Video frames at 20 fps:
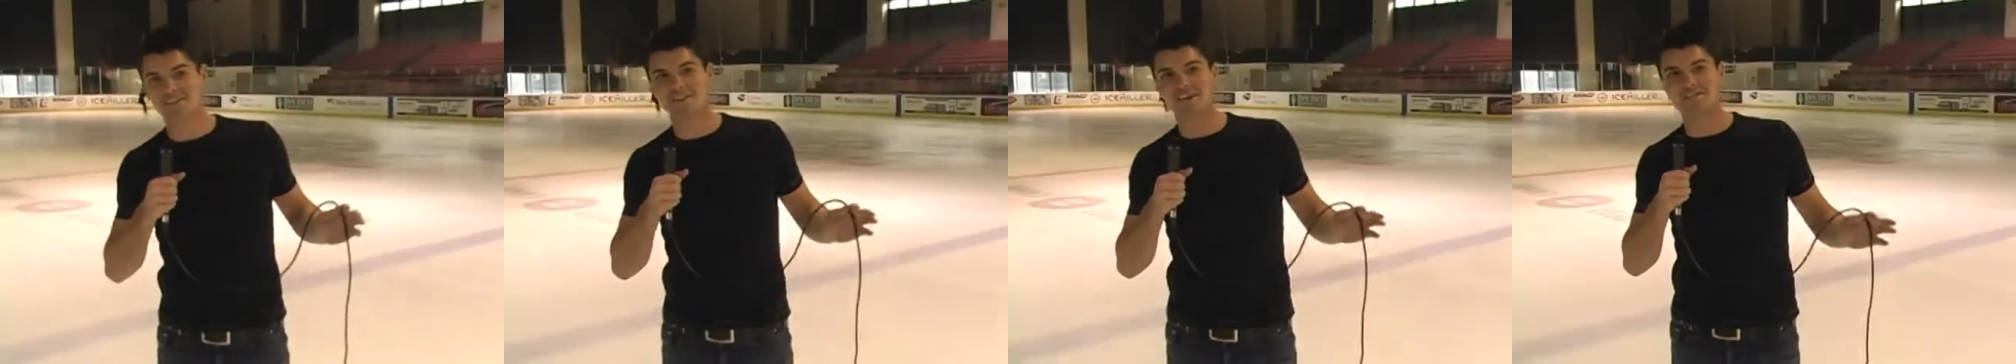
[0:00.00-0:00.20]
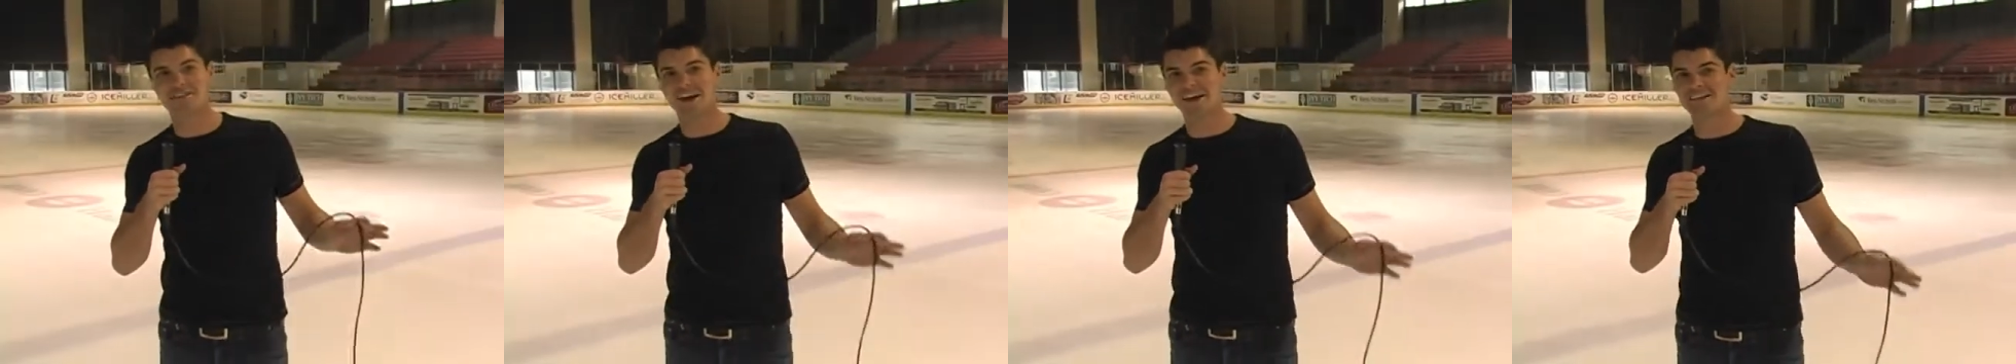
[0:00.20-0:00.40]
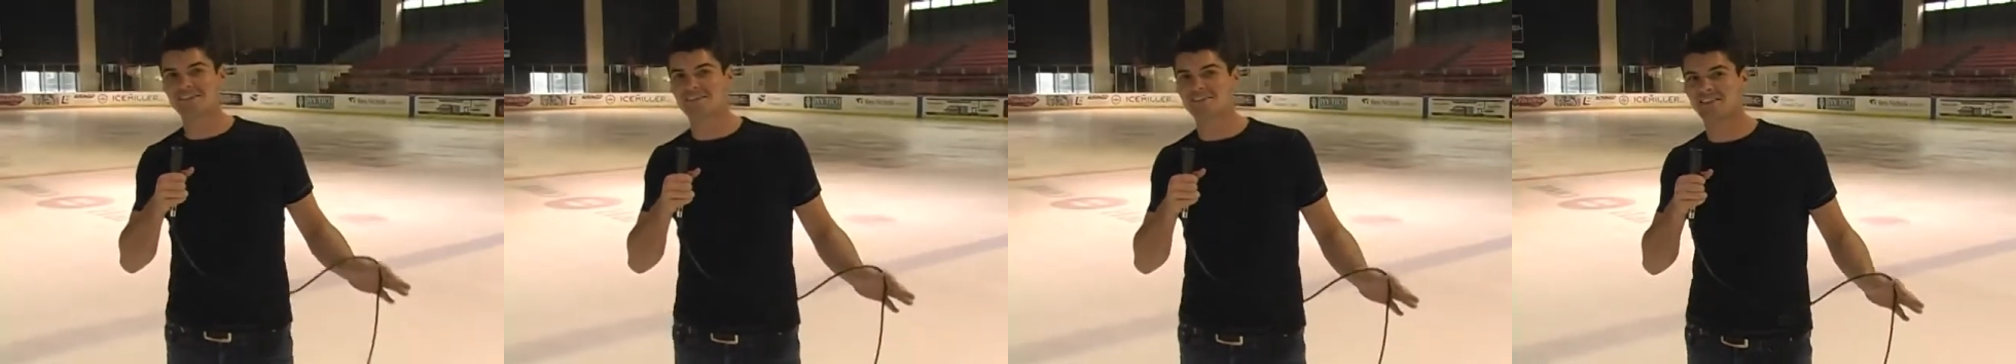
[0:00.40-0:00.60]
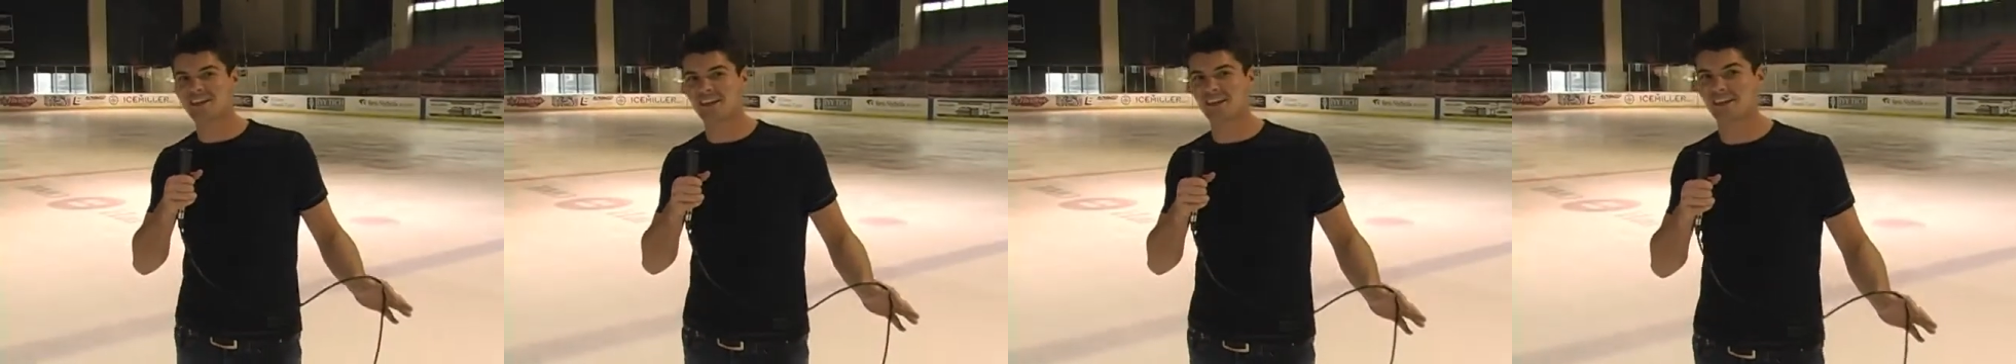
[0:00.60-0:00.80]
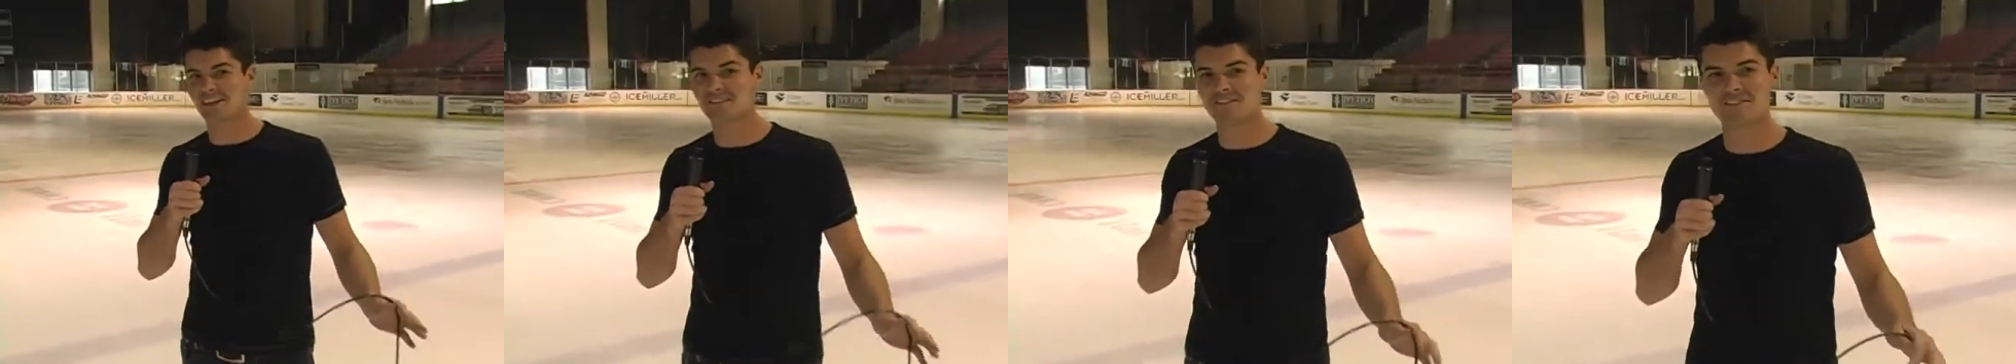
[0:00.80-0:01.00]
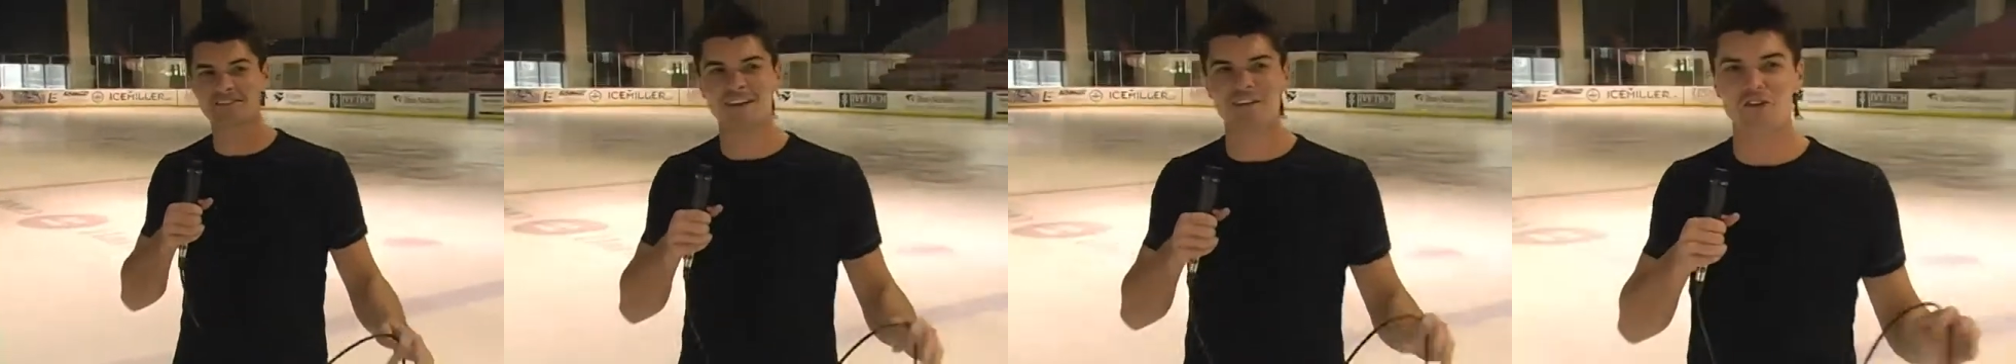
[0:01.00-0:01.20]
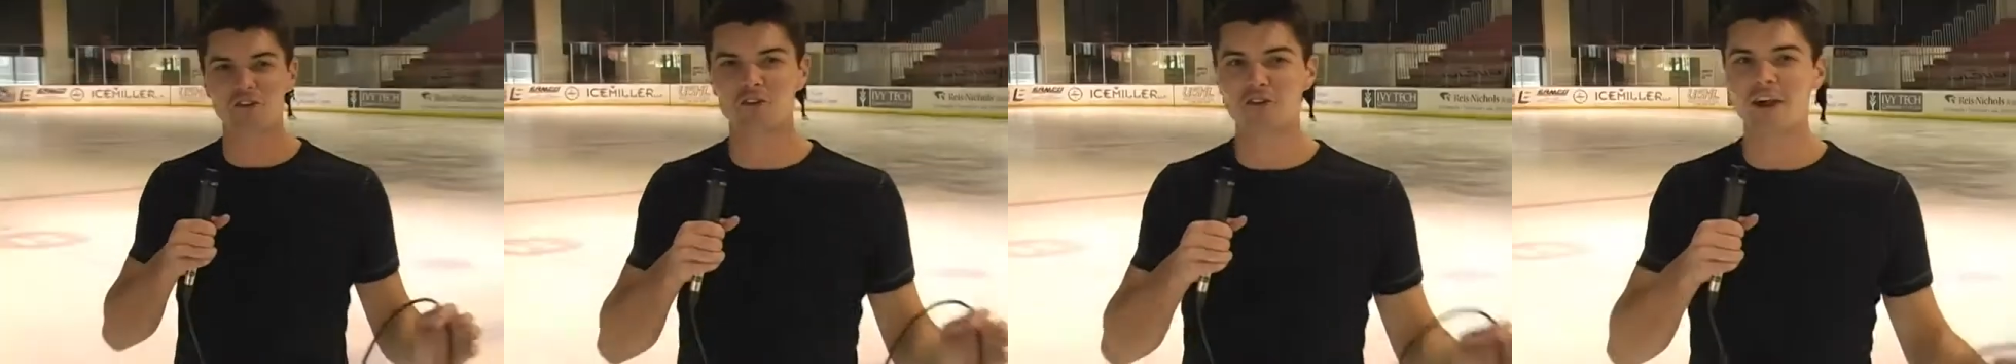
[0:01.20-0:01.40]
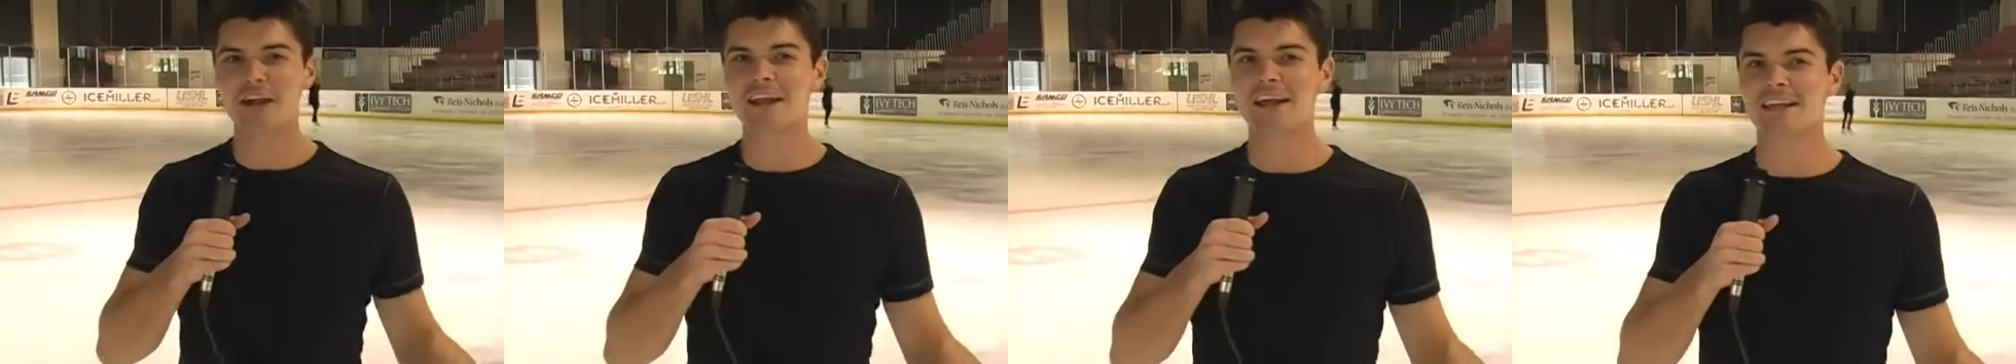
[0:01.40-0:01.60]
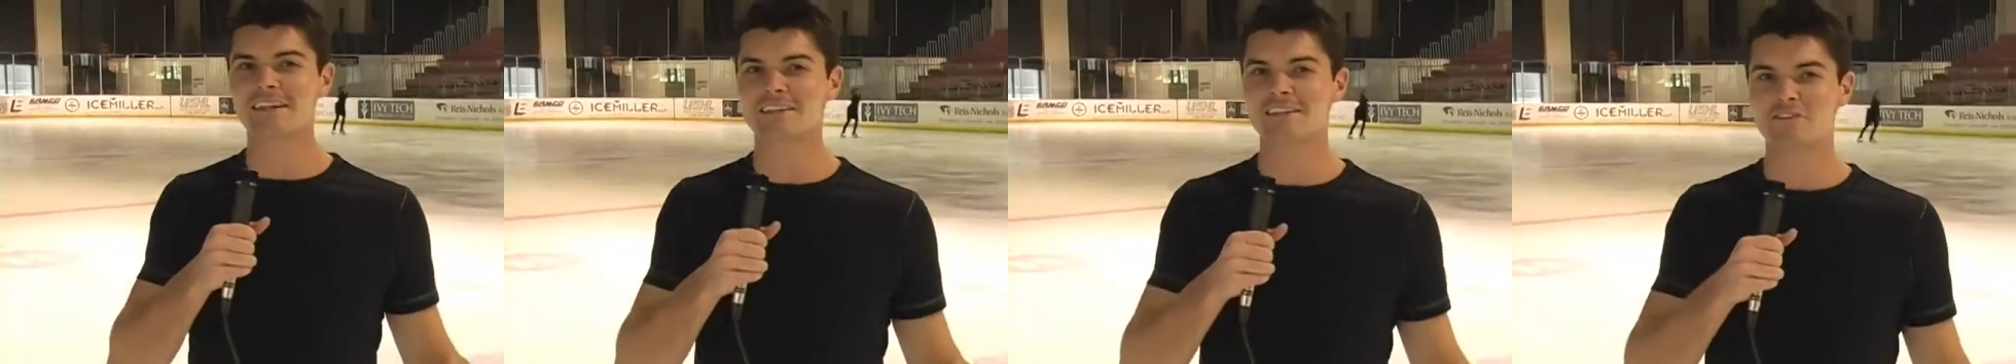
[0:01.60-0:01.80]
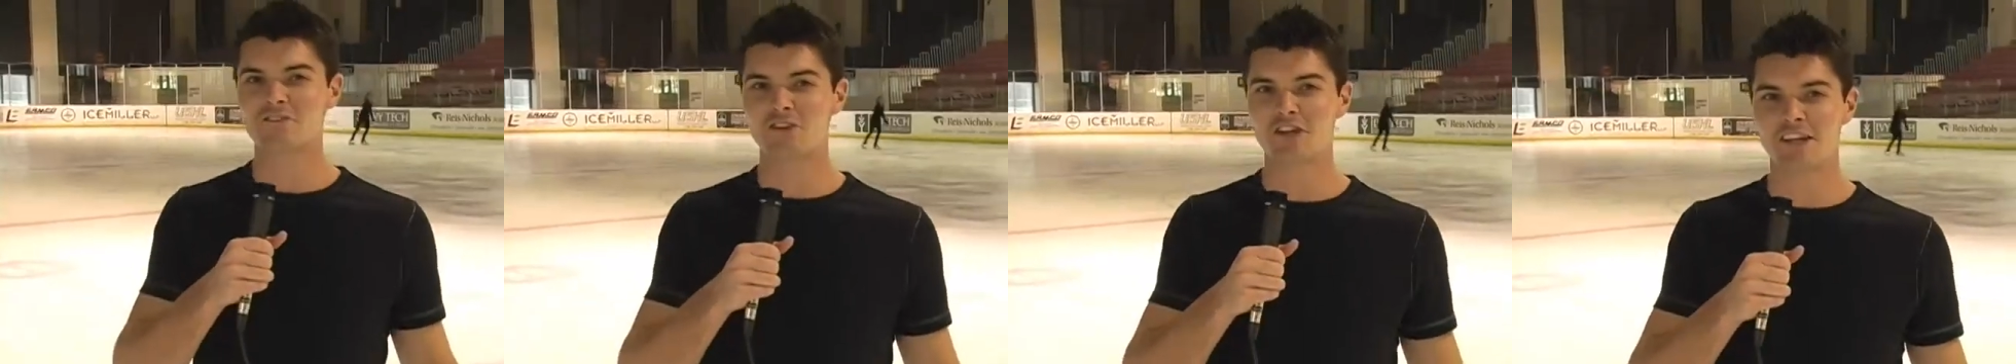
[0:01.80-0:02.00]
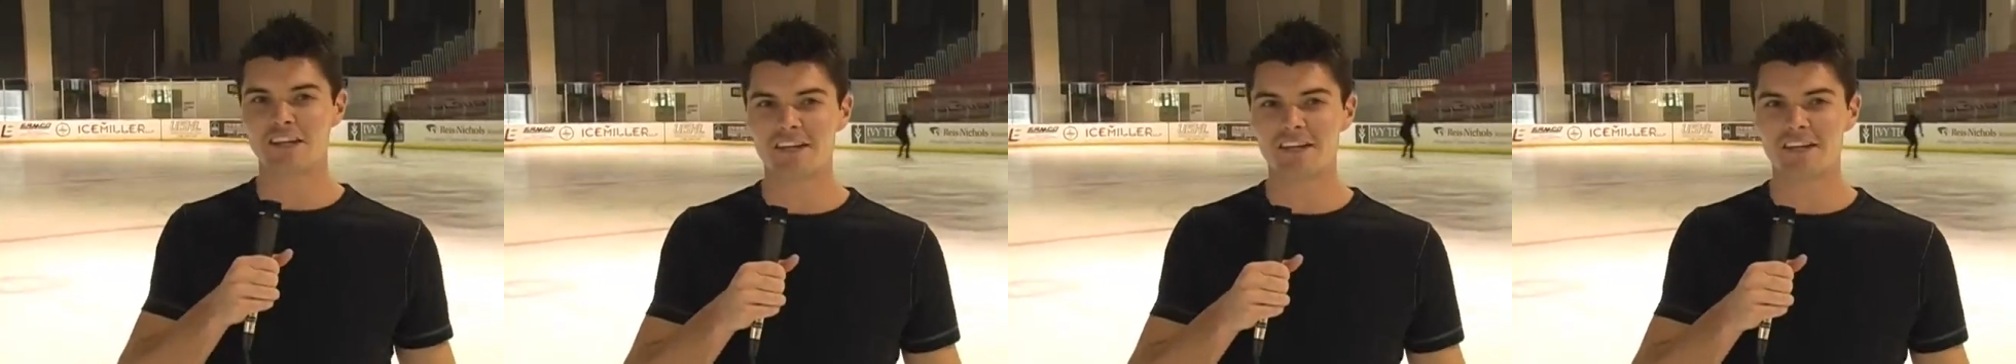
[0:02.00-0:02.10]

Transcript: love ice skating? It's another great activity